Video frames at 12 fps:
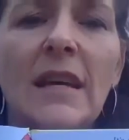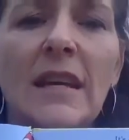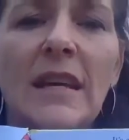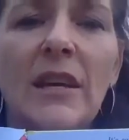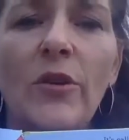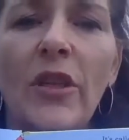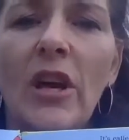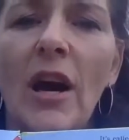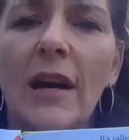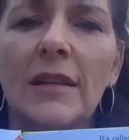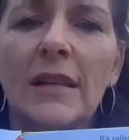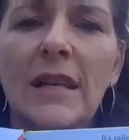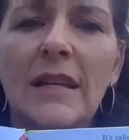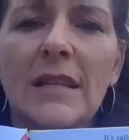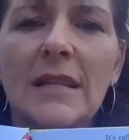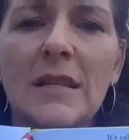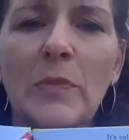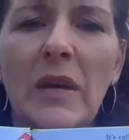Here the cotyledon
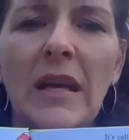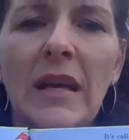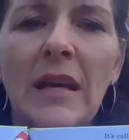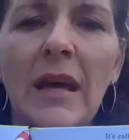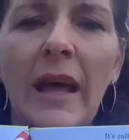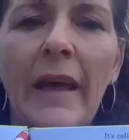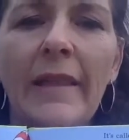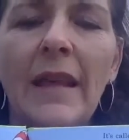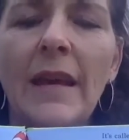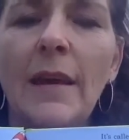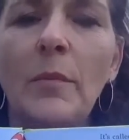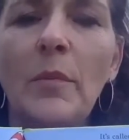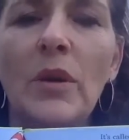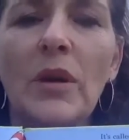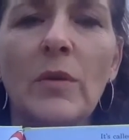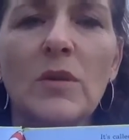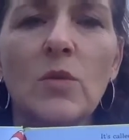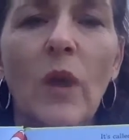is pink, and the
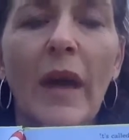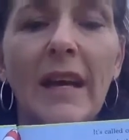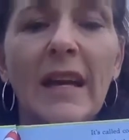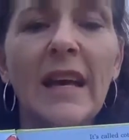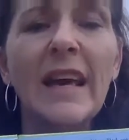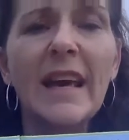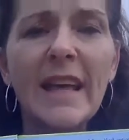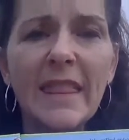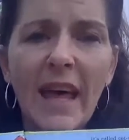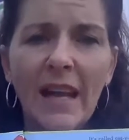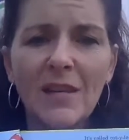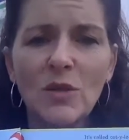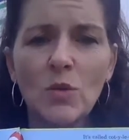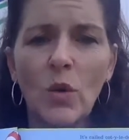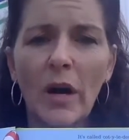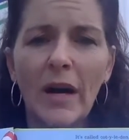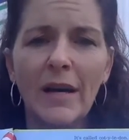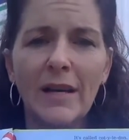embryo is white. And that is
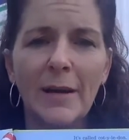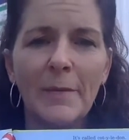what